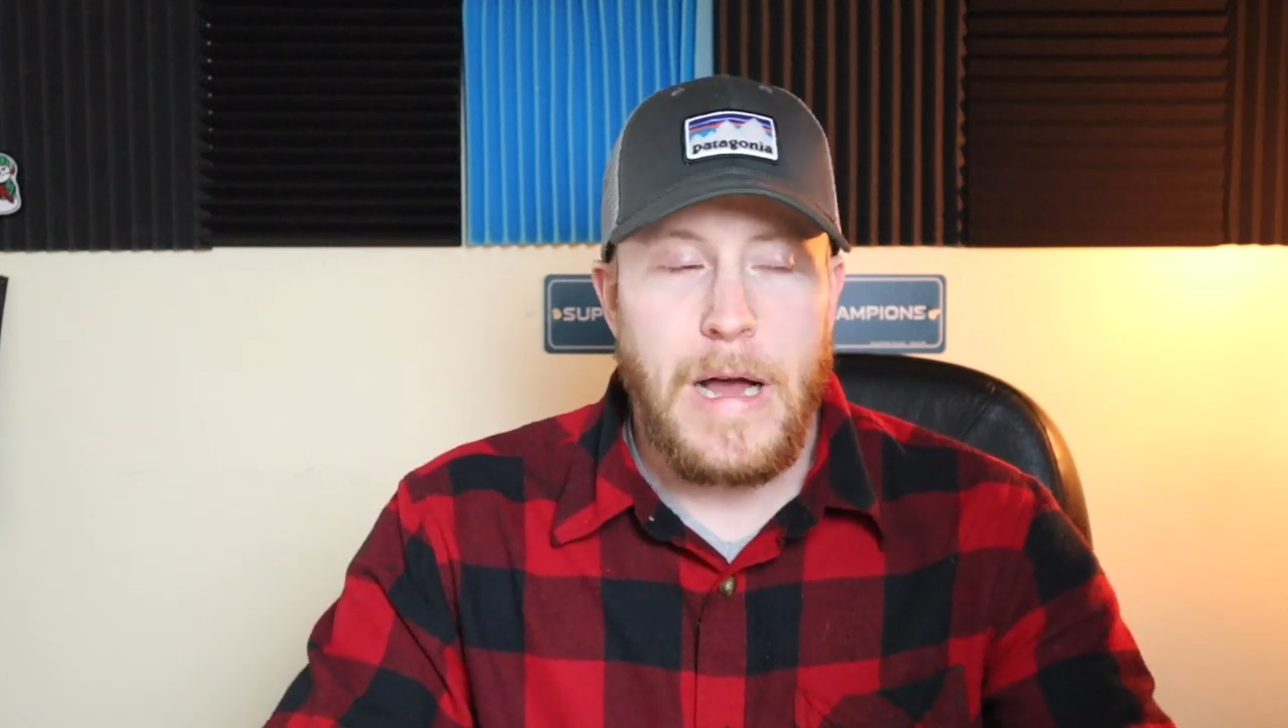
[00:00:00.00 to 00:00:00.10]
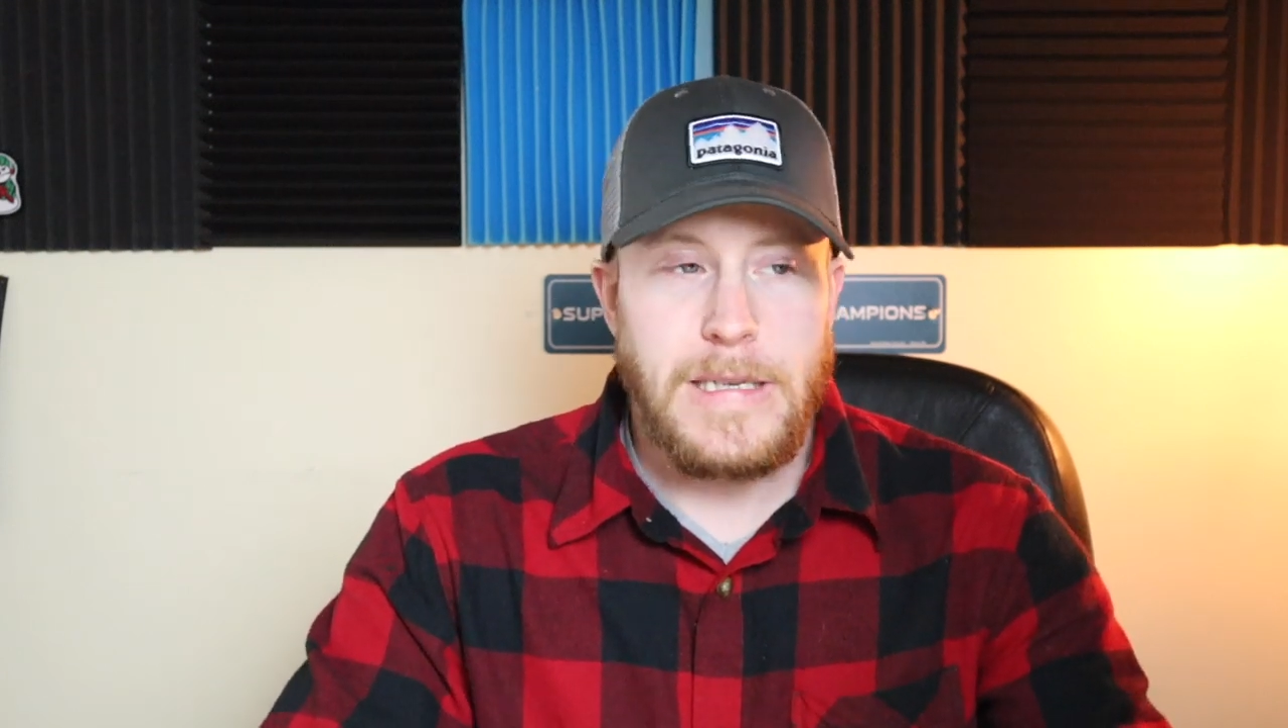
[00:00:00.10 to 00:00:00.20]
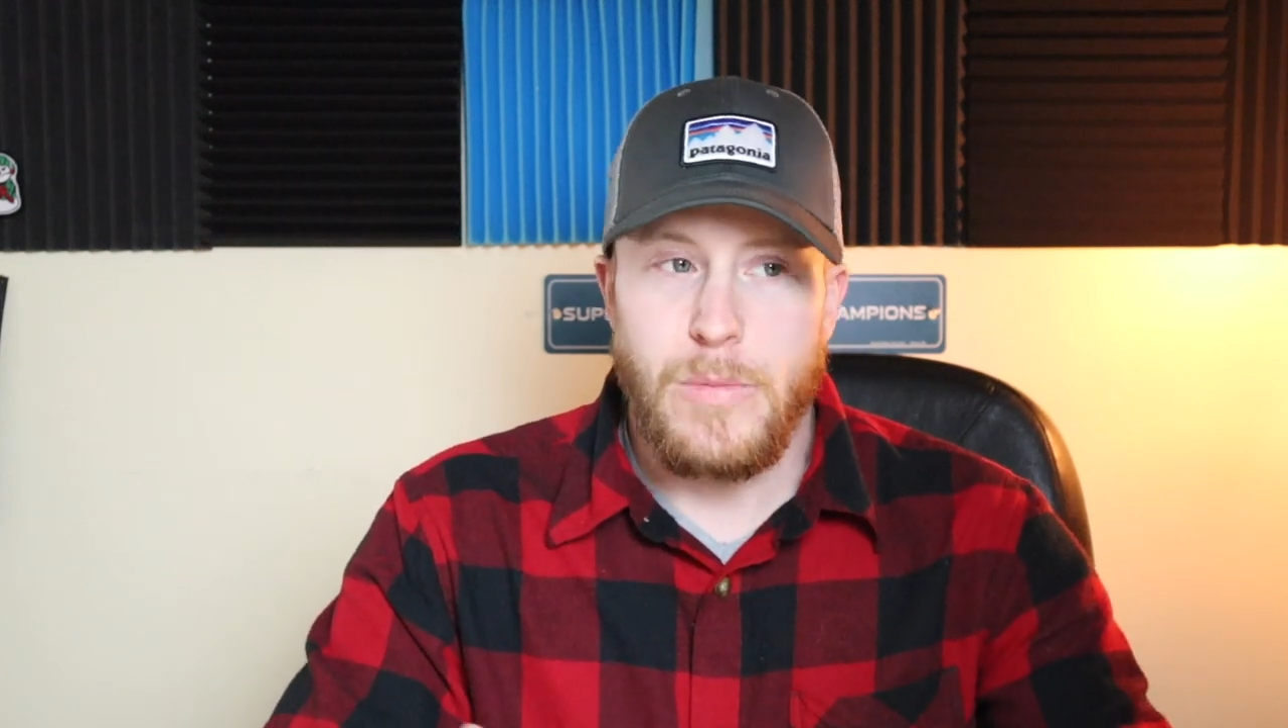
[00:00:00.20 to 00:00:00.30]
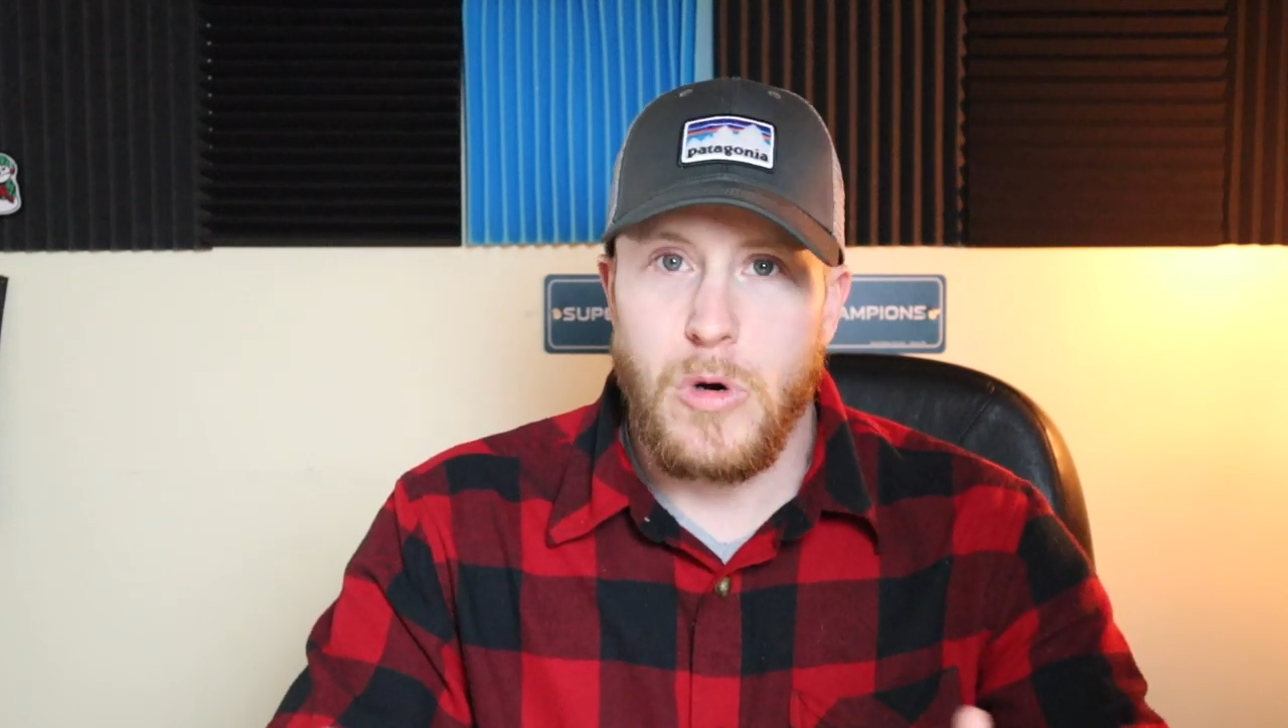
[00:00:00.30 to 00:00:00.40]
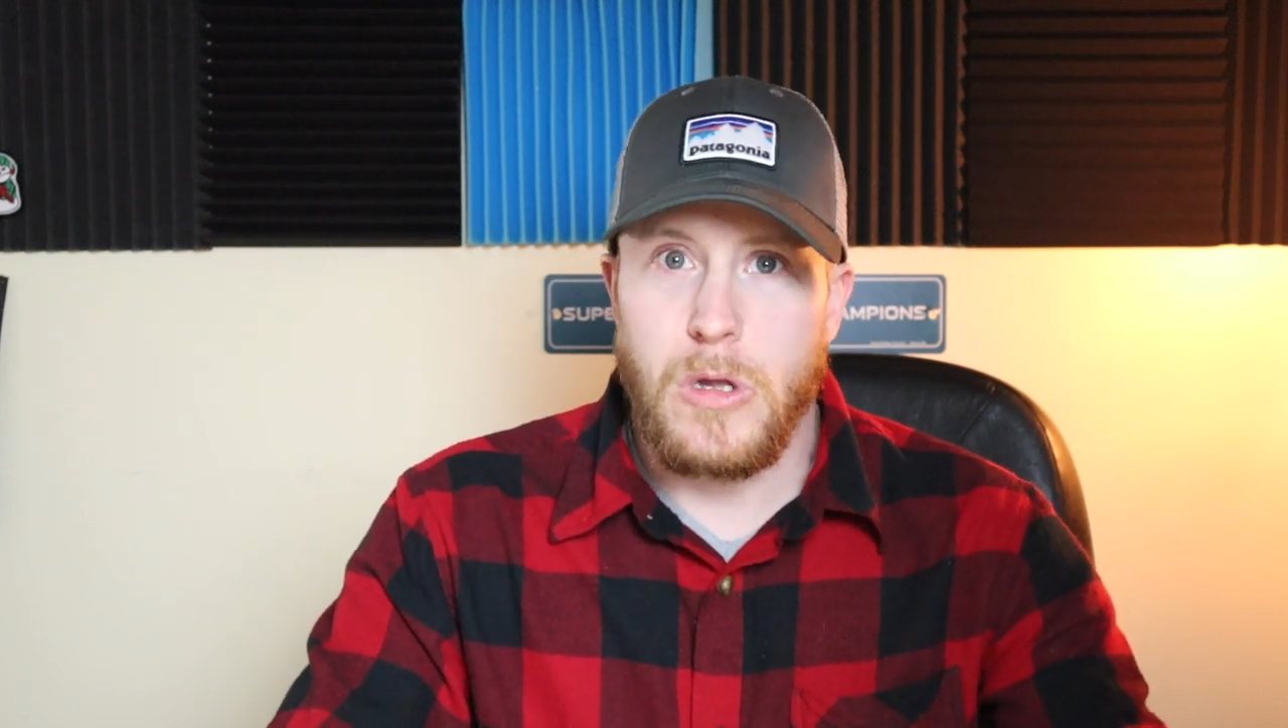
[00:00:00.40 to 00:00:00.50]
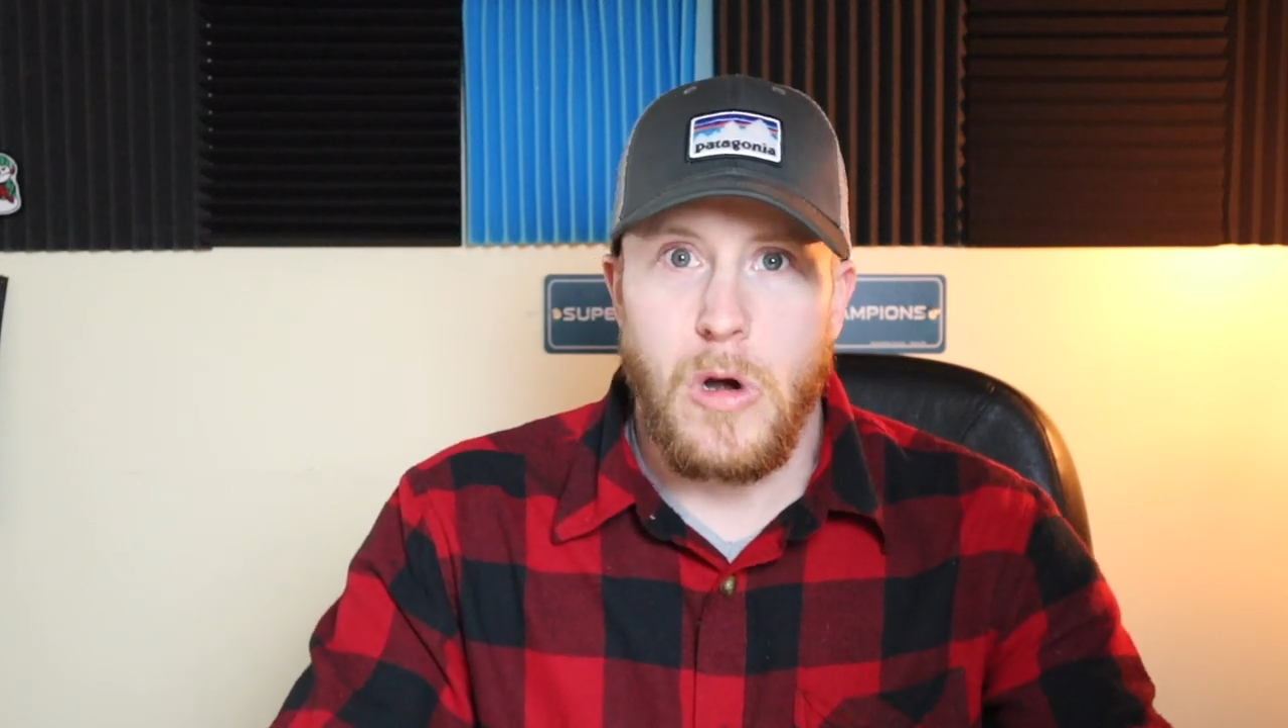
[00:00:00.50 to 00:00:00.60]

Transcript: lots of more